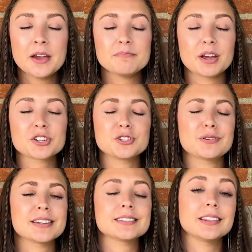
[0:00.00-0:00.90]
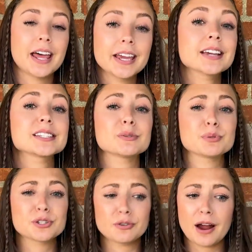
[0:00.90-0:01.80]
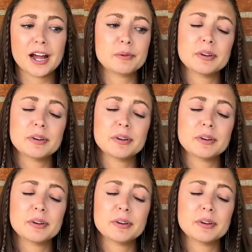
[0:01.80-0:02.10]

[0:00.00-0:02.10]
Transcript: Make sure you guys like, subscribe,